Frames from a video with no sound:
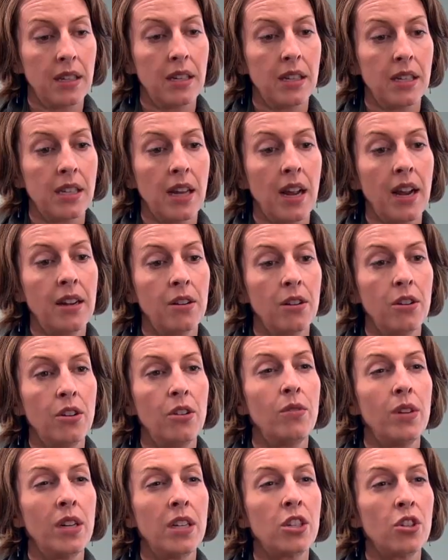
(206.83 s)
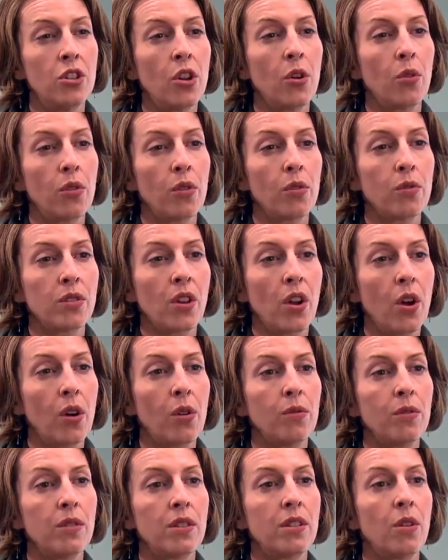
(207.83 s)
designer, you need to know those
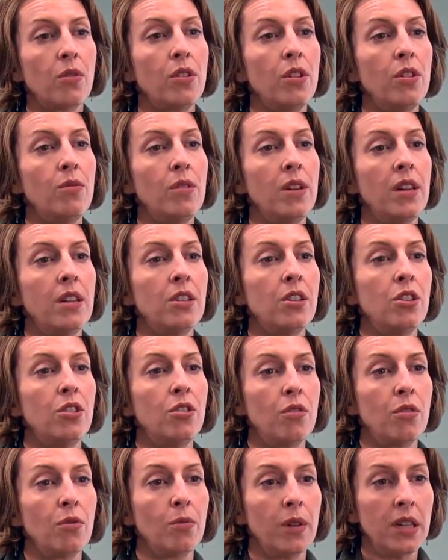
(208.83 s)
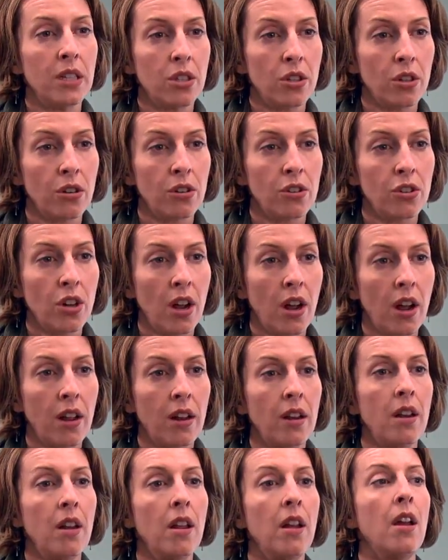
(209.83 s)
codes. So you need to do the research
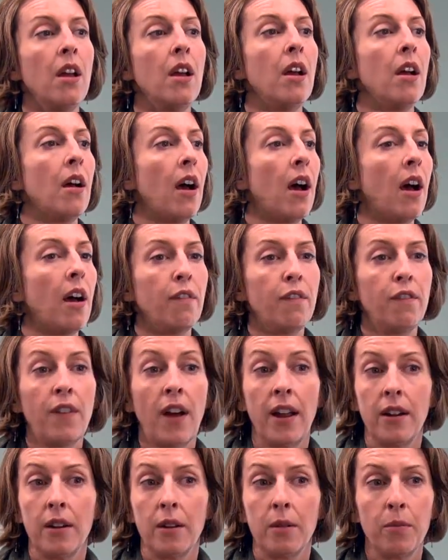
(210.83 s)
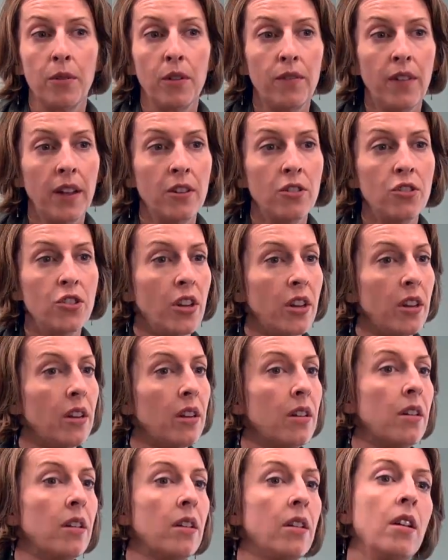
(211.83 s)
on fire
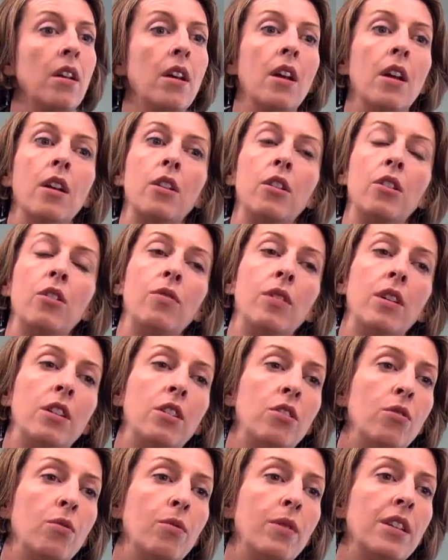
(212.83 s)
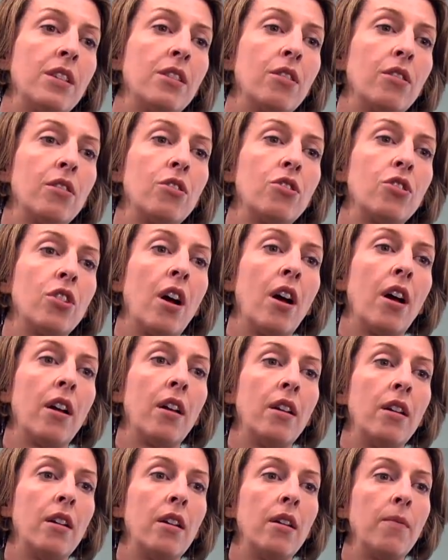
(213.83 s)
prevention. You need to do research
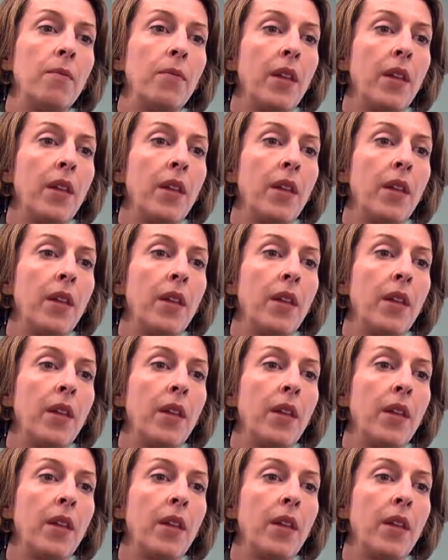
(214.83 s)
on